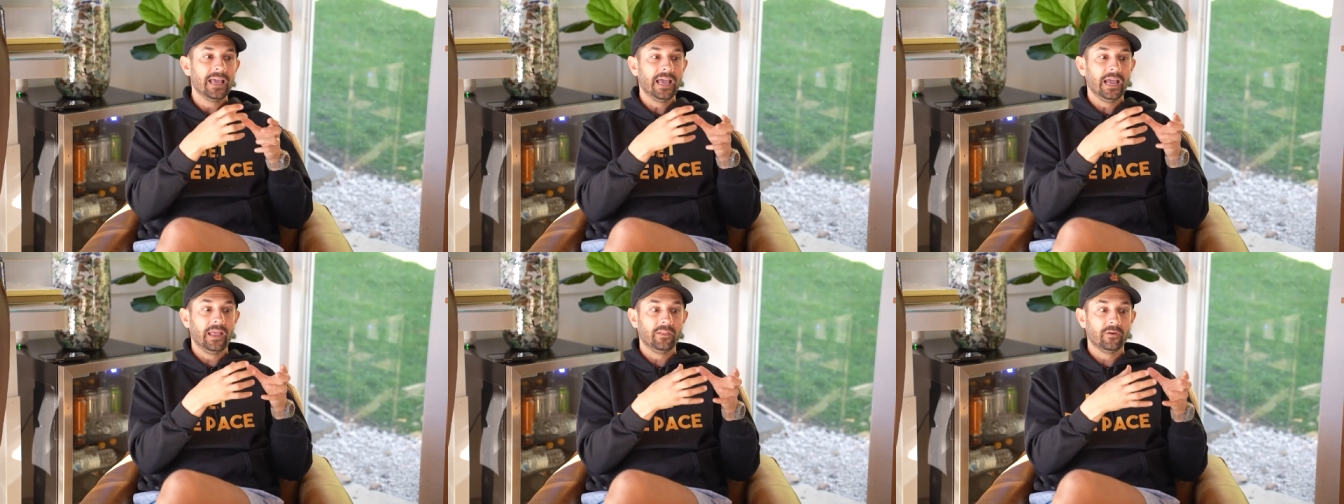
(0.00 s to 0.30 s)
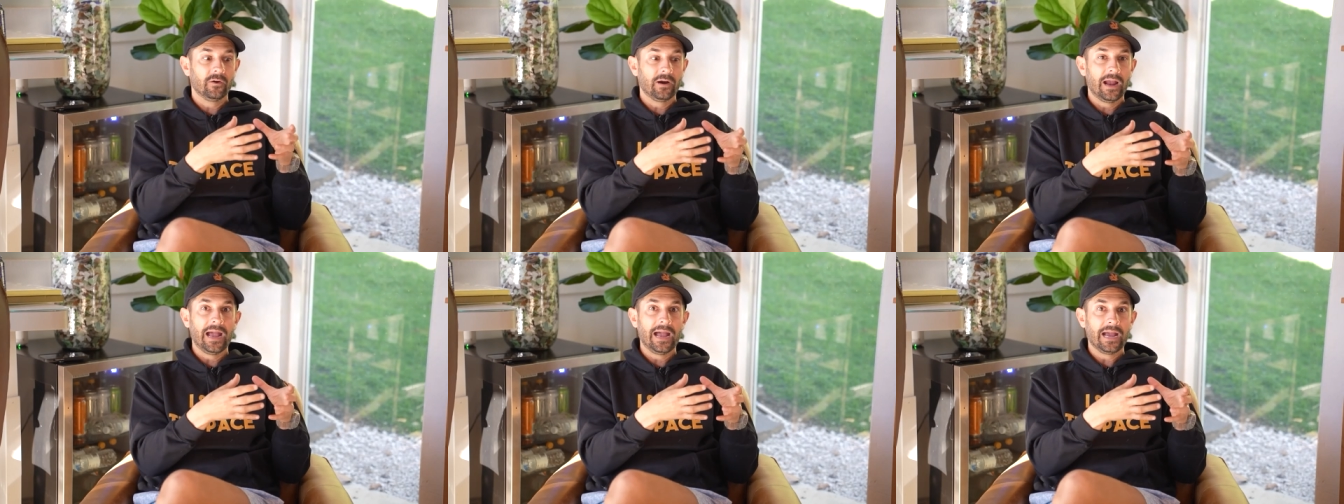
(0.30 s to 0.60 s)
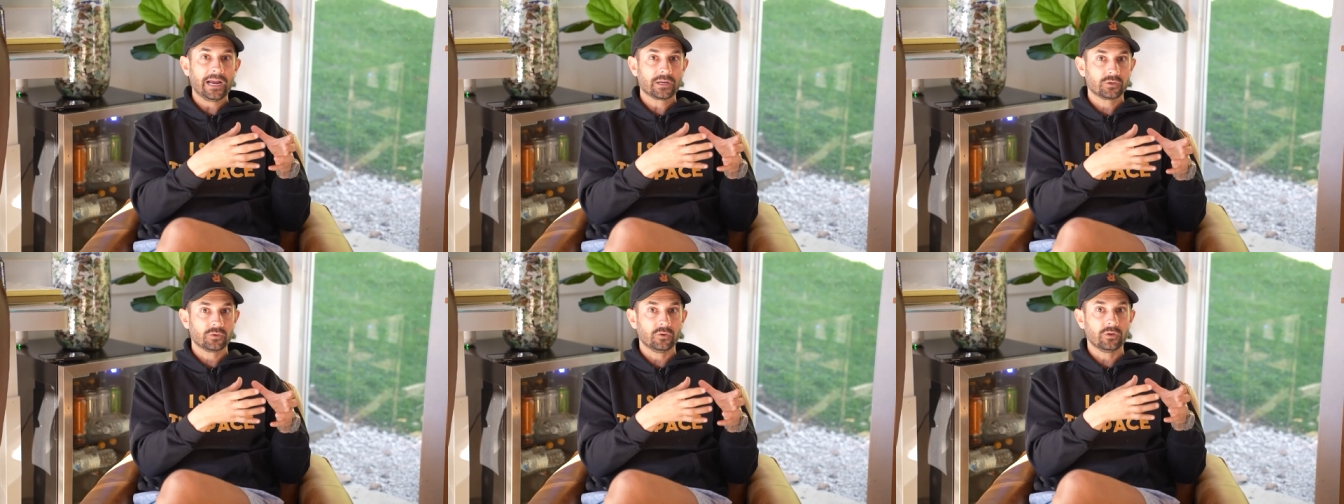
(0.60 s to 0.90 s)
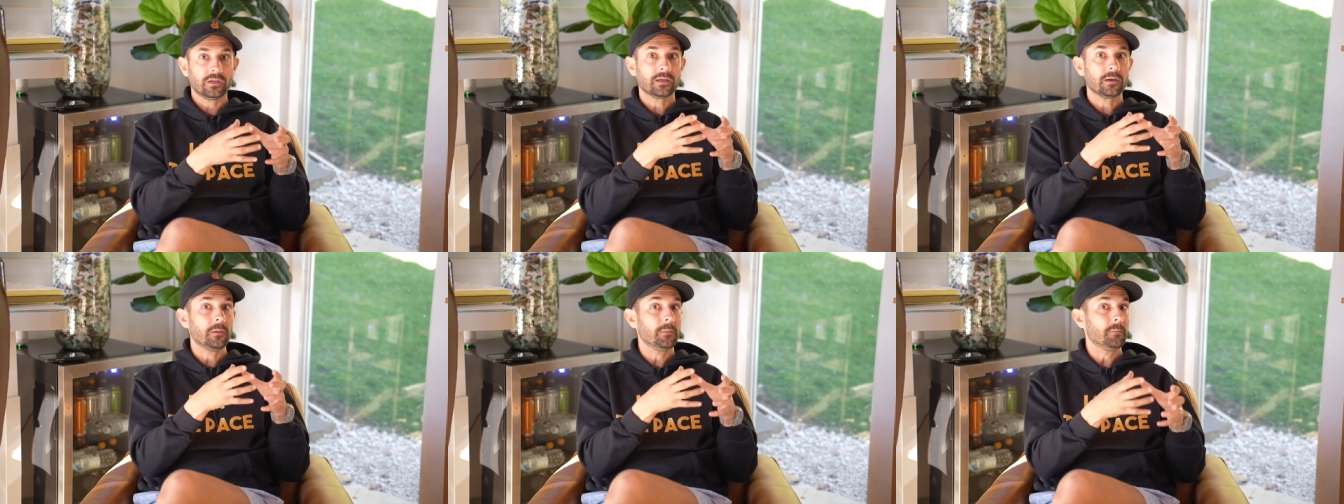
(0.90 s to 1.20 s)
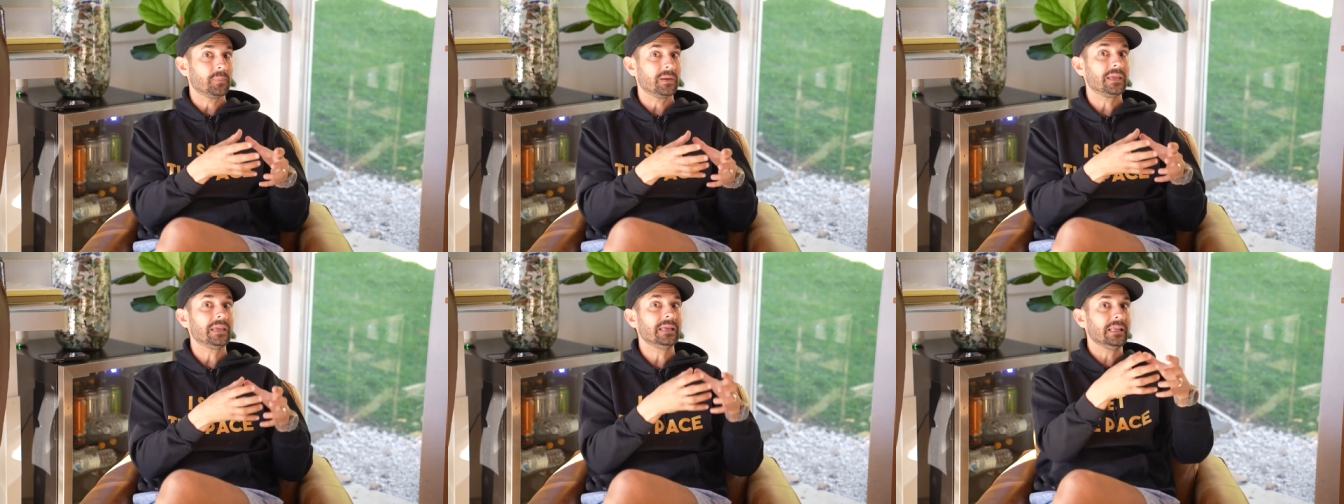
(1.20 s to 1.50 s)
and they're actually
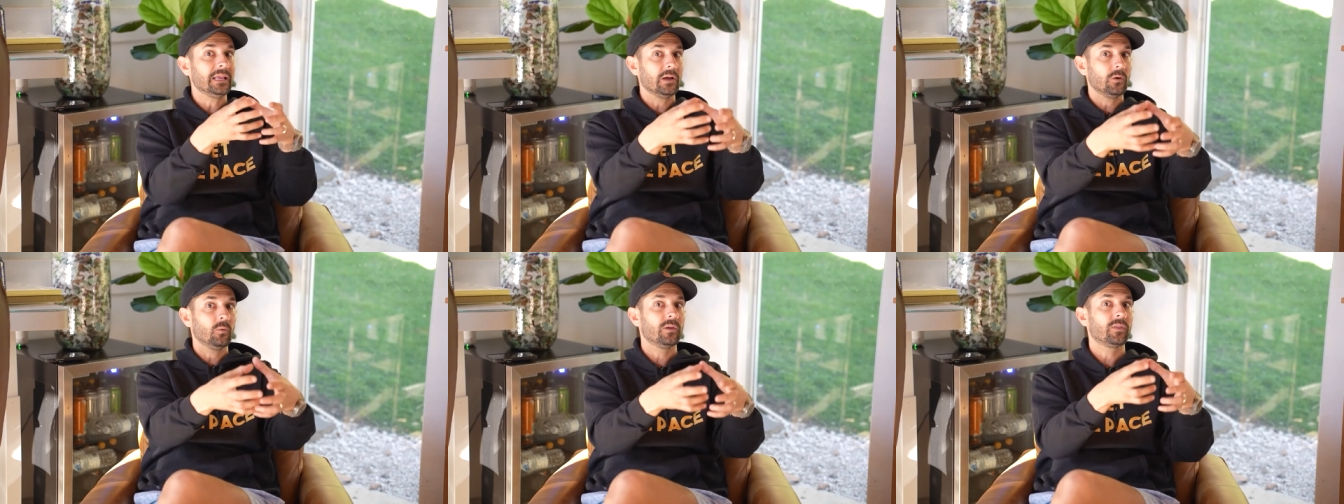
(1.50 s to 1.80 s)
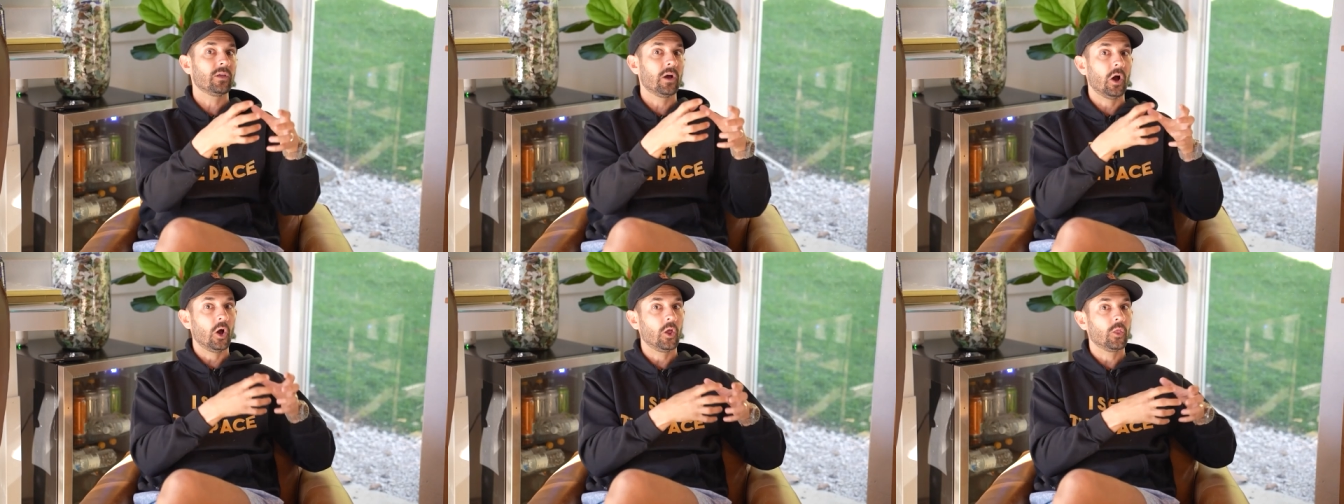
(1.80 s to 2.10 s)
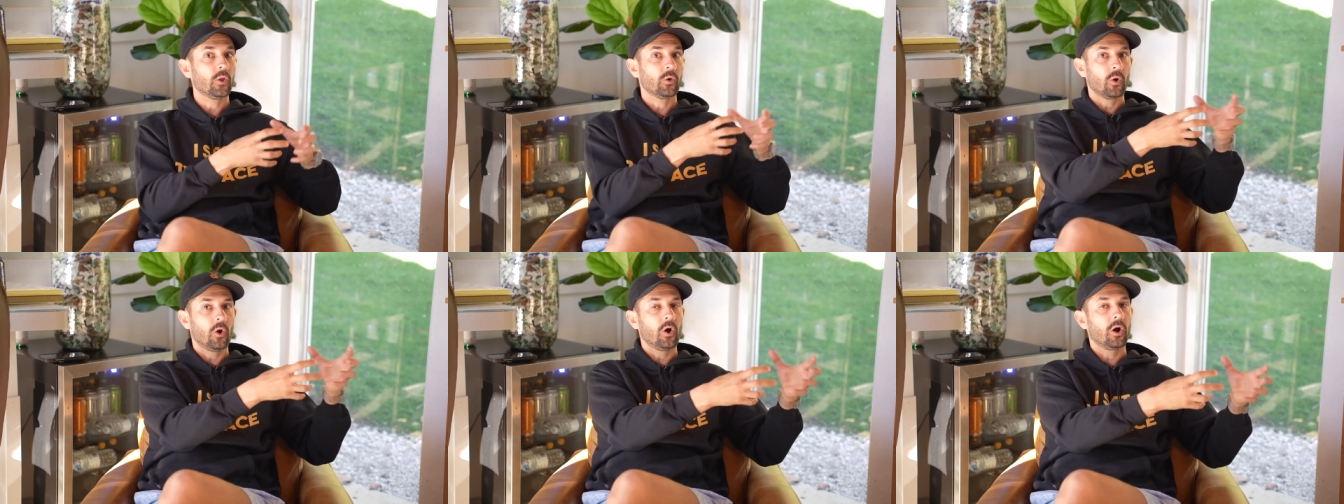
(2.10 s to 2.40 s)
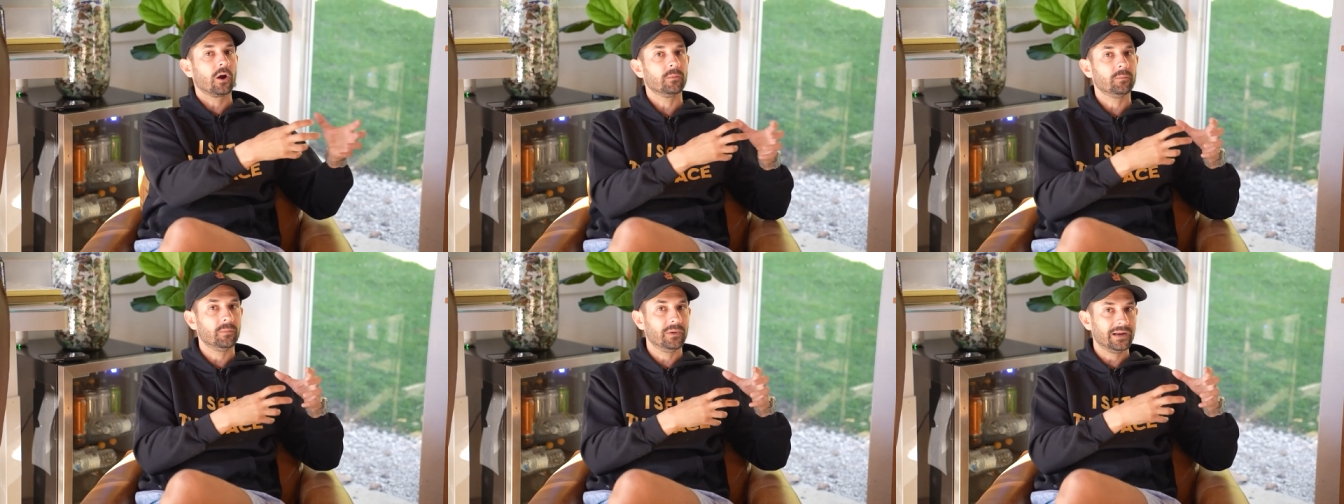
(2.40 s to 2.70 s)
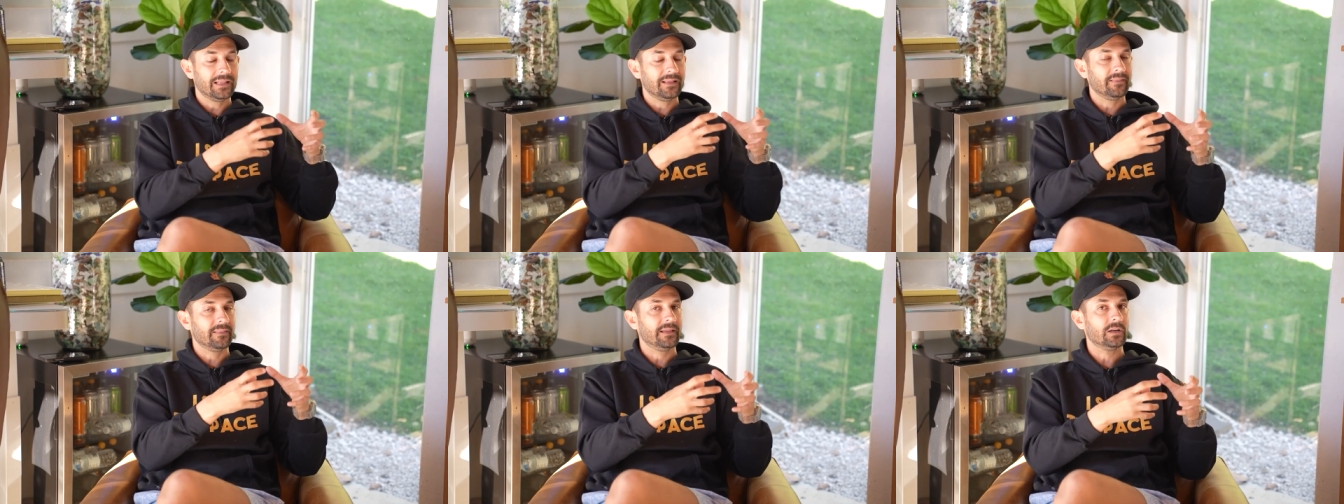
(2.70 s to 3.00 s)
competing with other hard
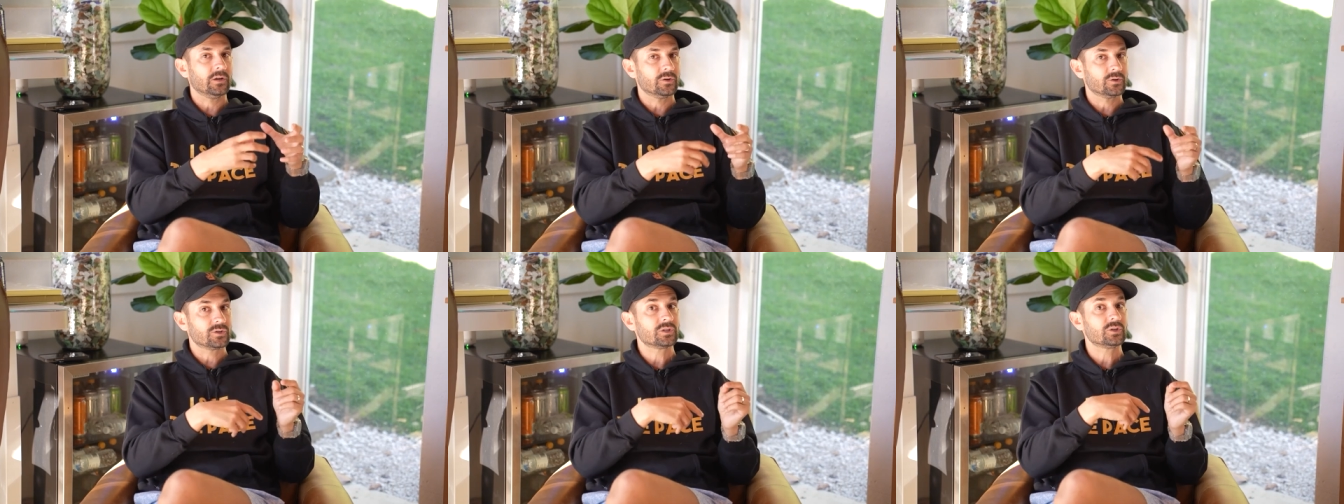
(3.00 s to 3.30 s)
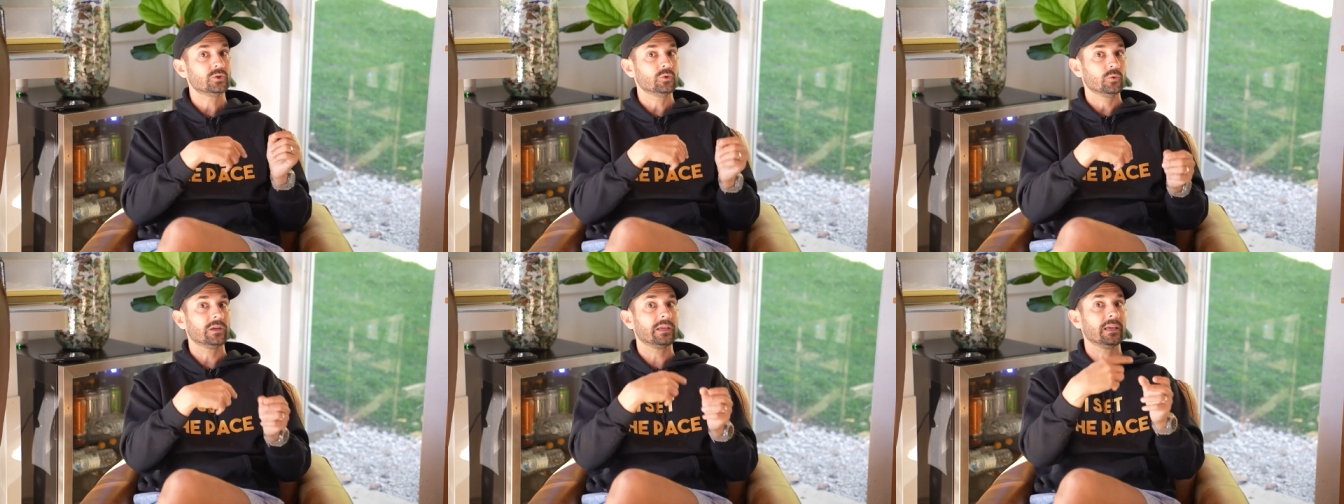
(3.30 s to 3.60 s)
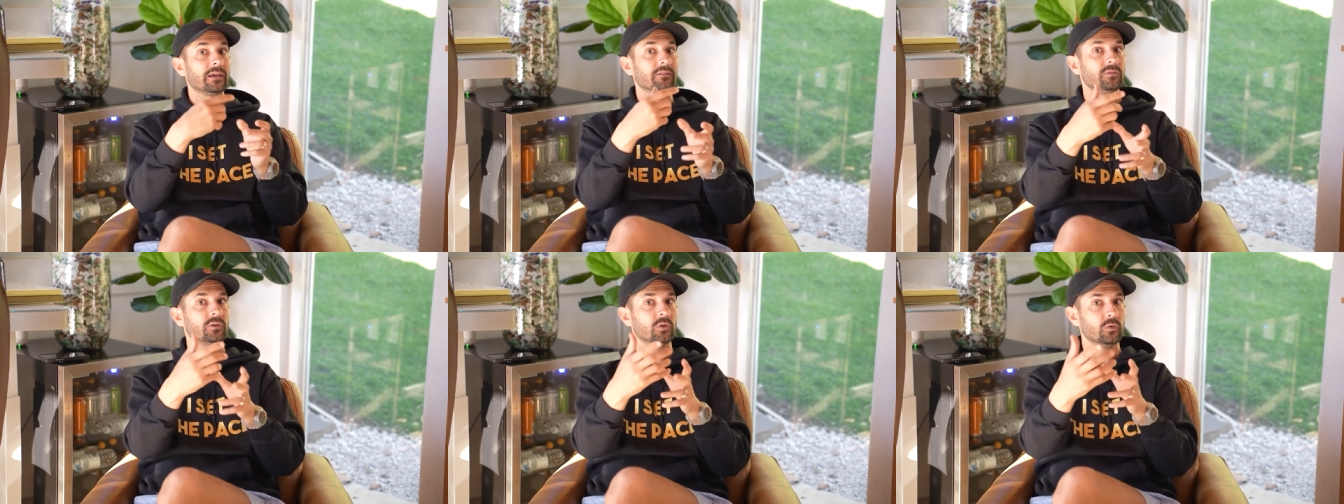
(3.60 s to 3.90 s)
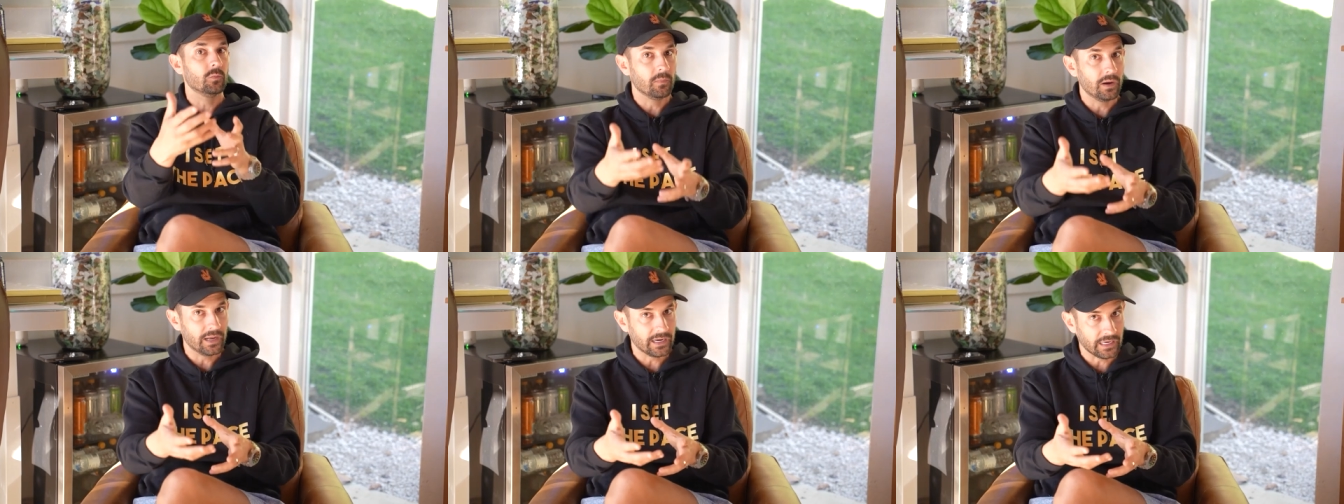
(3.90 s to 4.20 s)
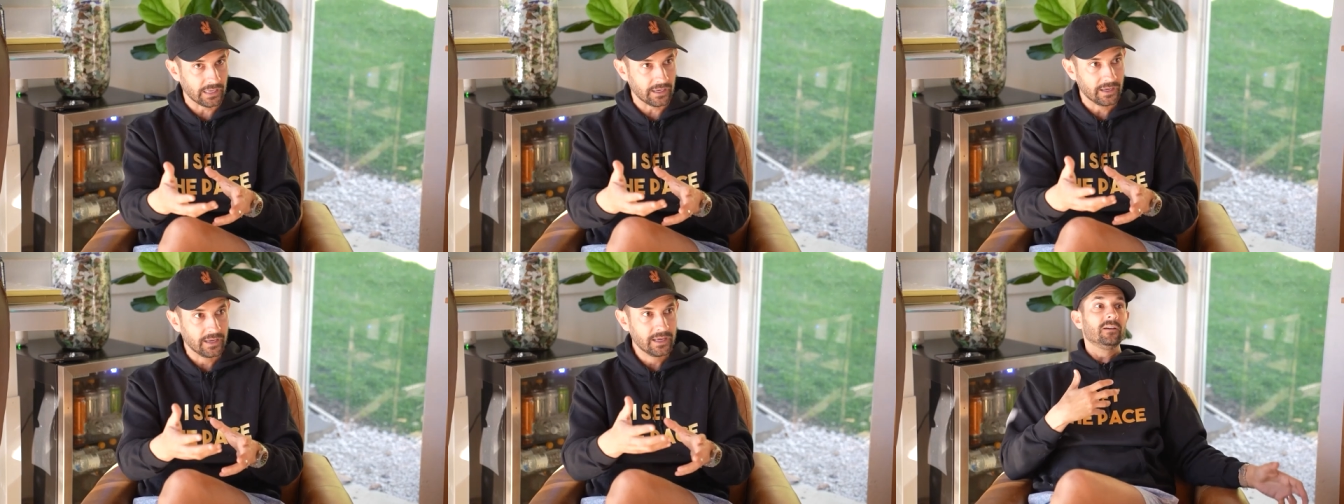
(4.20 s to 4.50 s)
money lenders to mm-hmm. give you money.